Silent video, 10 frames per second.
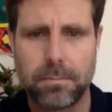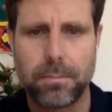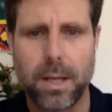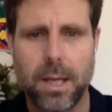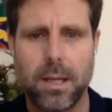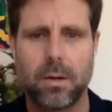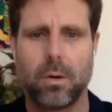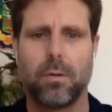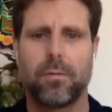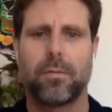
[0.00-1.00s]
and pay it
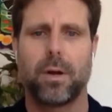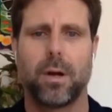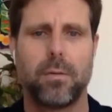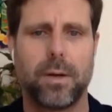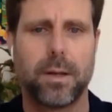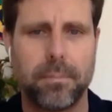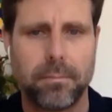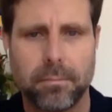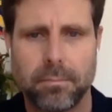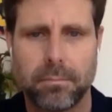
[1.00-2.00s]
off over
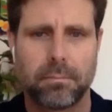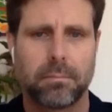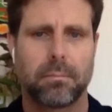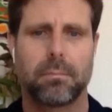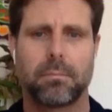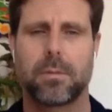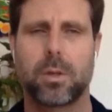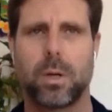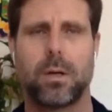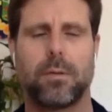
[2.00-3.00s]

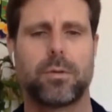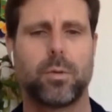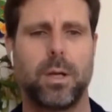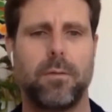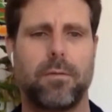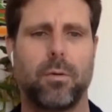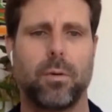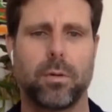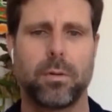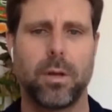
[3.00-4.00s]
12,
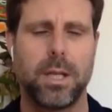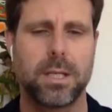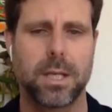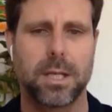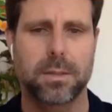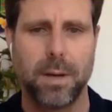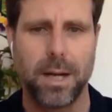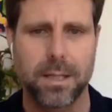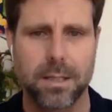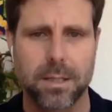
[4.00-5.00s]
24, 36
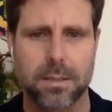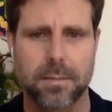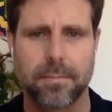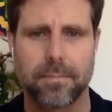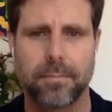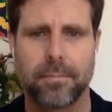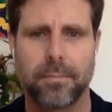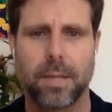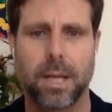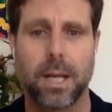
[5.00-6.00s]
months
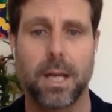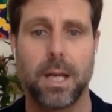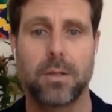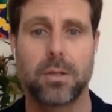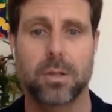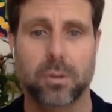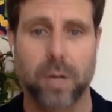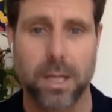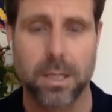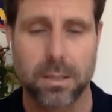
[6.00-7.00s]
at an interest
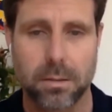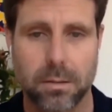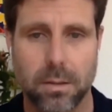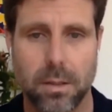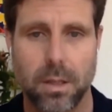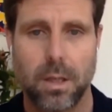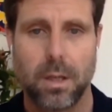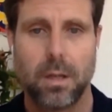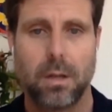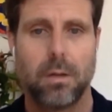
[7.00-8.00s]
rate,
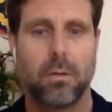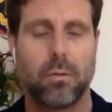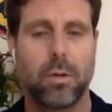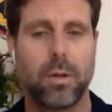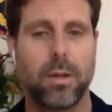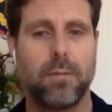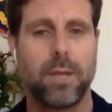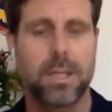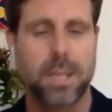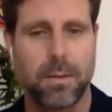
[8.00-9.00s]
rather
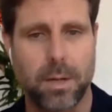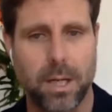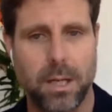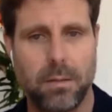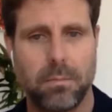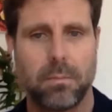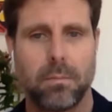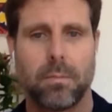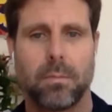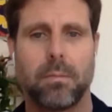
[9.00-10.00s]
invest that money,
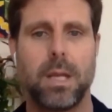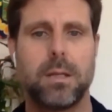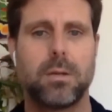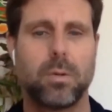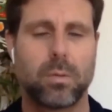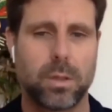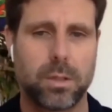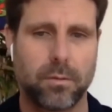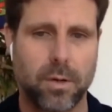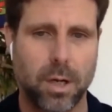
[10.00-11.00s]
make do with
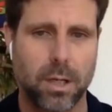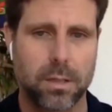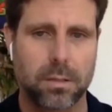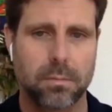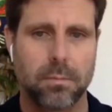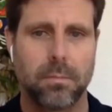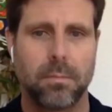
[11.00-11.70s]
what you've got,